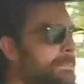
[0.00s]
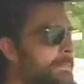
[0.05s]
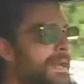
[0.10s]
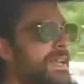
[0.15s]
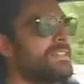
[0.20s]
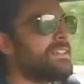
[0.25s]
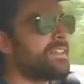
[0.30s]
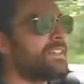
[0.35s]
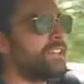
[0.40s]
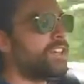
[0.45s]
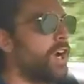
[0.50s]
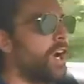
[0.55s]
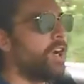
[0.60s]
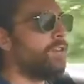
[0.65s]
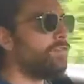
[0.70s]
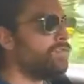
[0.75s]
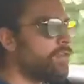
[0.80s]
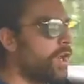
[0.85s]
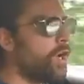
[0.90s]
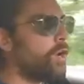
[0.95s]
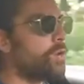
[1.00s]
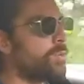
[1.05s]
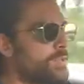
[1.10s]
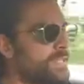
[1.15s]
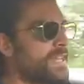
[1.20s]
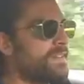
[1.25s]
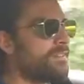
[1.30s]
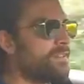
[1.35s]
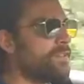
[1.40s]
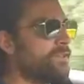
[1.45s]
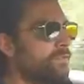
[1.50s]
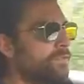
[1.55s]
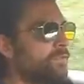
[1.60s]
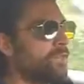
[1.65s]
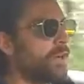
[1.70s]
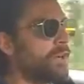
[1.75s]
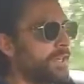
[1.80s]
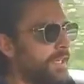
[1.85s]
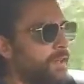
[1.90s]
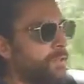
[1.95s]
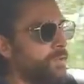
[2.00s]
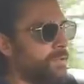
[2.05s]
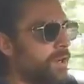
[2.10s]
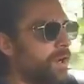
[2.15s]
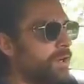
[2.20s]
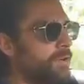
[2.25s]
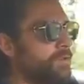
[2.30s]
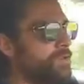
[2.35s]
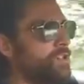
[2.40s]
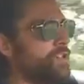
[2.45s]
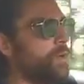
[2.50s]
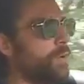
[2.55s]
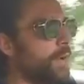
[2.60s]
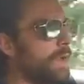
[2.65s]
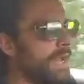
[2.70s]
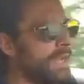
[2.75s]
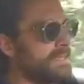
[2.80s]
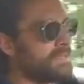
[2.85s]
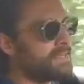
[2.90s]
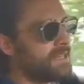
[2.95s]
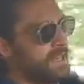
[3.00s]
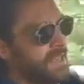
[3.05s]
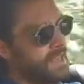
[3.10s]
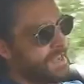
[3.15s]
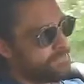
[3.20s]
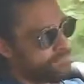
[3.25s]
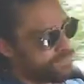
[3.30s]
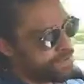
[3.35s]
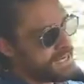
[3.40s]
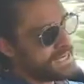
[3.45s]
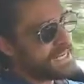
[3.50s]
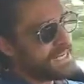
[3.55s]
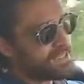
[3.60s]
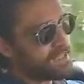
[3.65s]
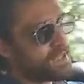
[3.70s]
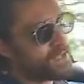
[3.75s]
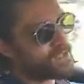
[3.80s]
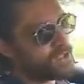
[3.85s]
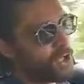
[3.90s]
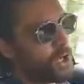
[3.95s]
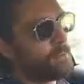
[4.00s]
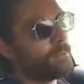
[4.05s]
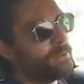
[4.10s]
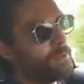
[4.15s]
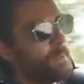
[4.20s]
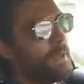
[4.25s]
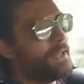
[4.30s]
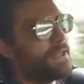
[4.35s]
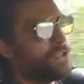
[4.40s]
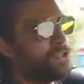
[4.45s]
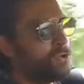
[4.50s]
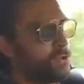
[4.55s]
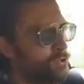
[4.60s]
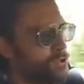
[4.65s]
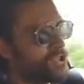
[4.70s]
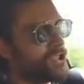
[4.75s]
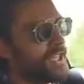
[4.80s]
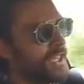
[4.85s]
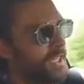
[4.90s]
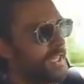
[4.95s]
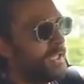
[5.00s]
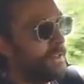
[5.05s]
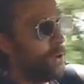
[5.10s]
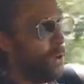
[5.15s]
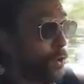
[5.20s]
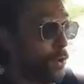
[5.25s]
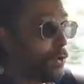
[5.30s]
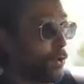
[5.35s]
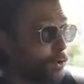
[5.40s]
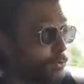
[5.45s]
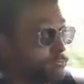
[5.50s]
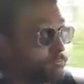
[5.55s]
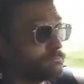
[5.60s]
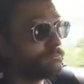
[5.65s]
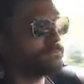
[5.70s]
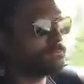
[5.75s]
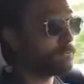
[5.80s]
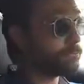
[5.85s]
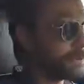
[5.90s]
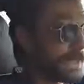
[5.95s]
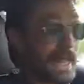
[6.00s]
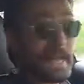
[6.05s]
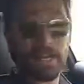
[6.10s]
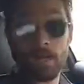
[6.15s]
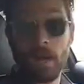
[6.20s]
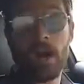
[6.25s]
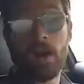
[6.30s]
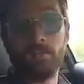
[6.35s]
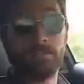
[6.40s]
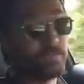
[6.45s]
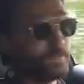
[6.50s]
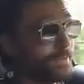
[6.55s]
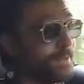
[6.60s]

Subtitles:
amazing. The car knows if you've got it or not. So it really does complement your skill, or lack of.